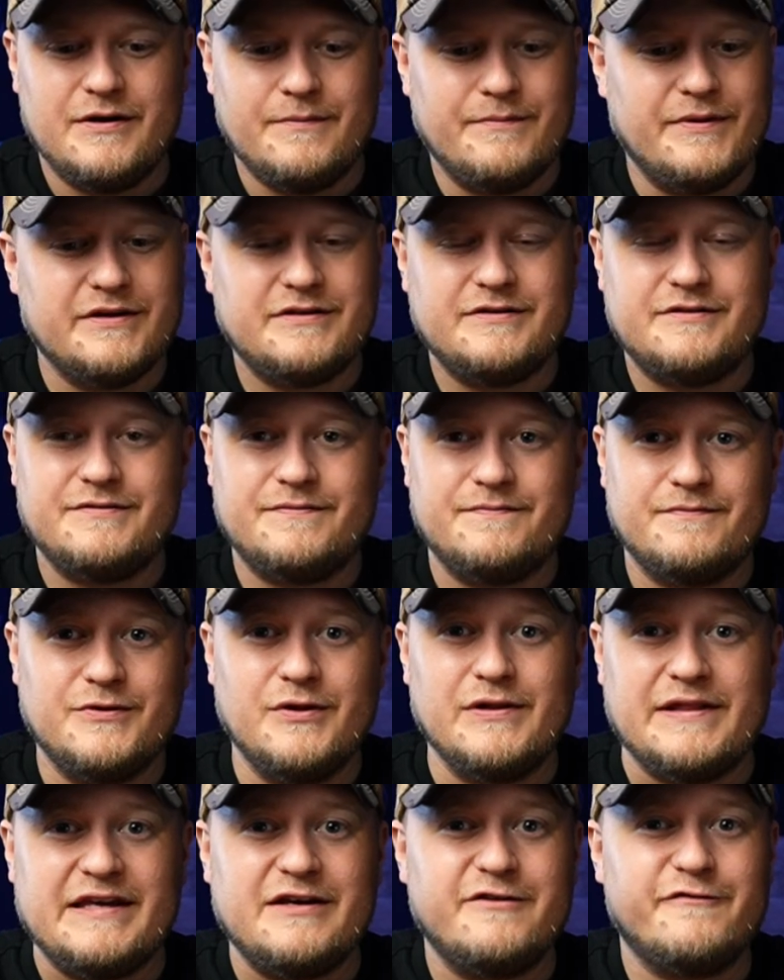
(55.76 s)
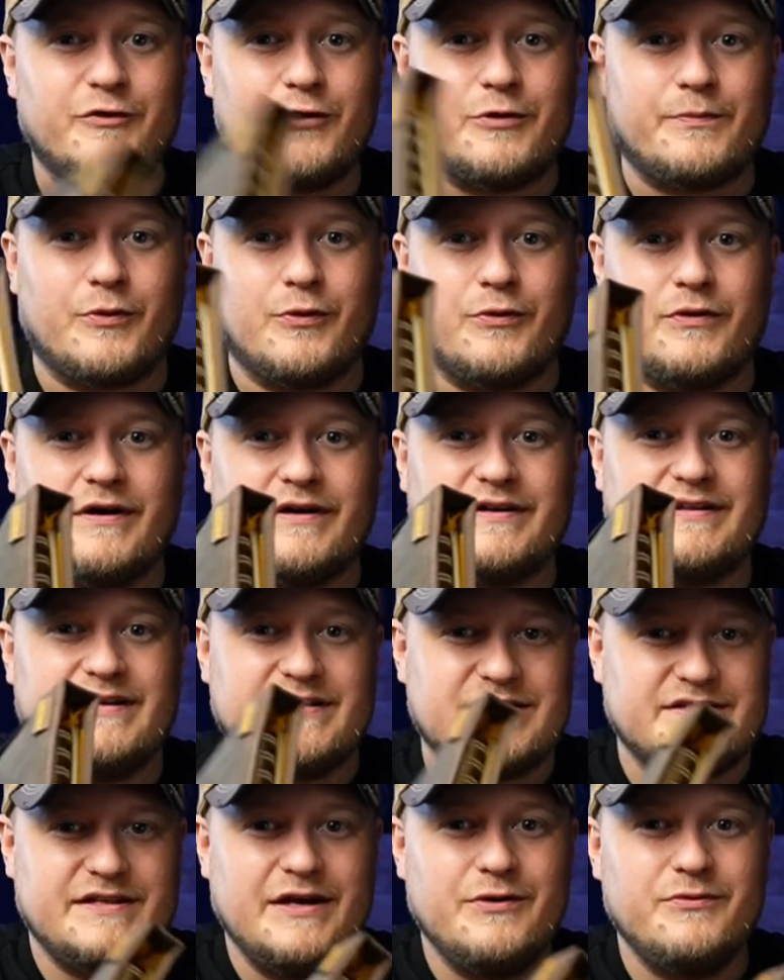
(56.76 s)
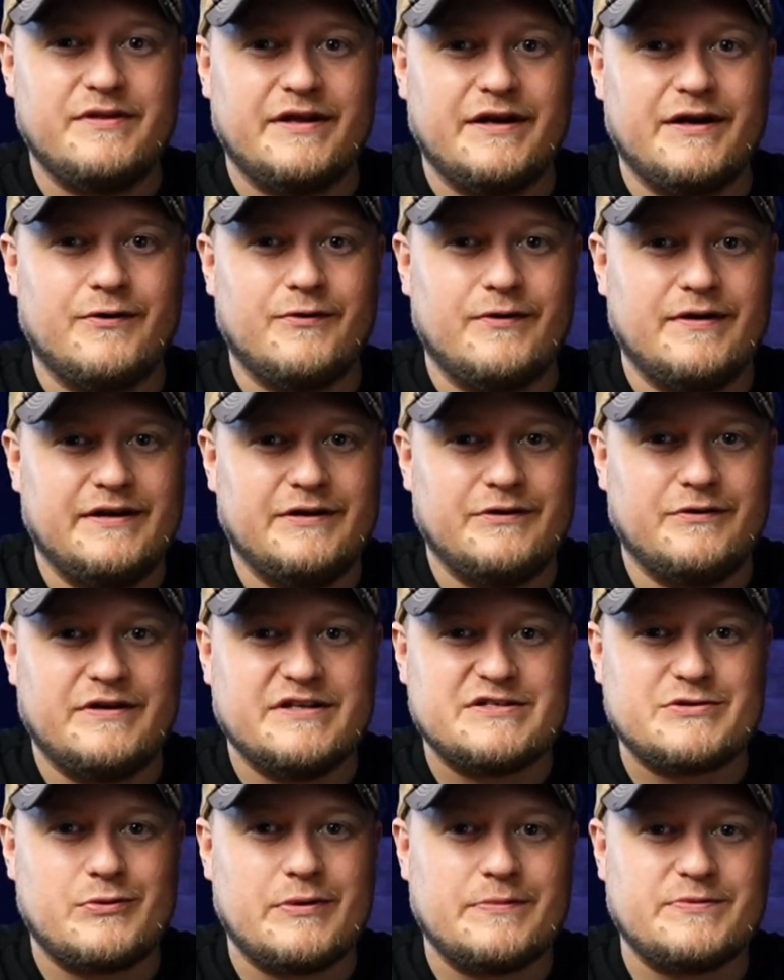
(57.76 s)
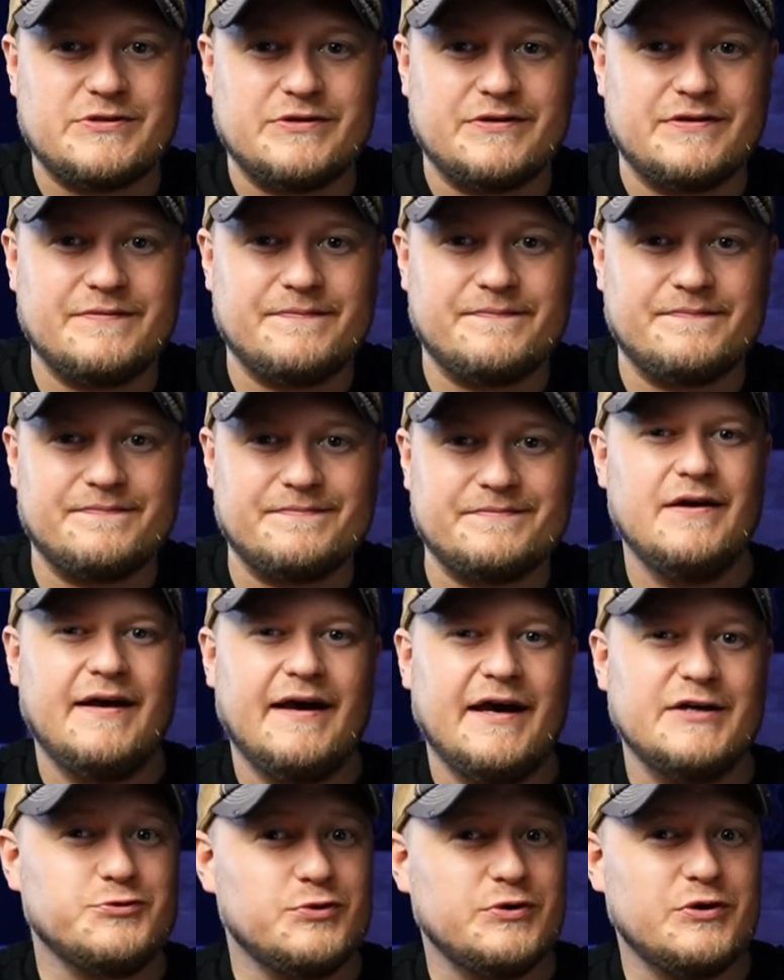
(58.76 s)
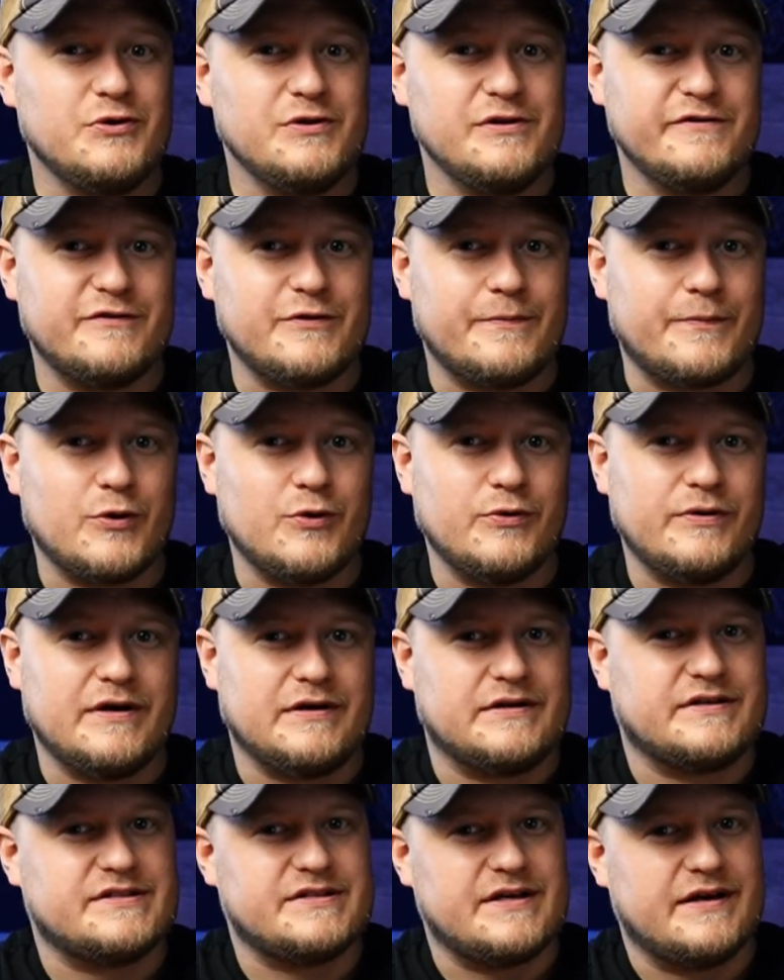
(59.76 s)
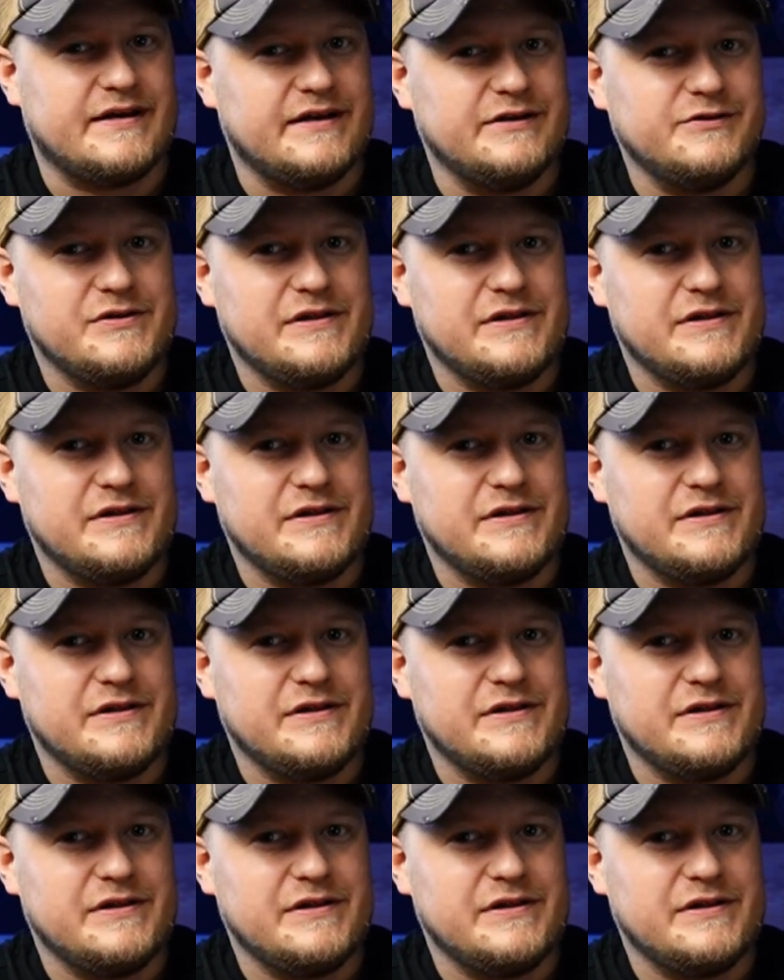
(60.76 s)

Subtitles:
but the link for the product is down there in the description. As with all of the products in the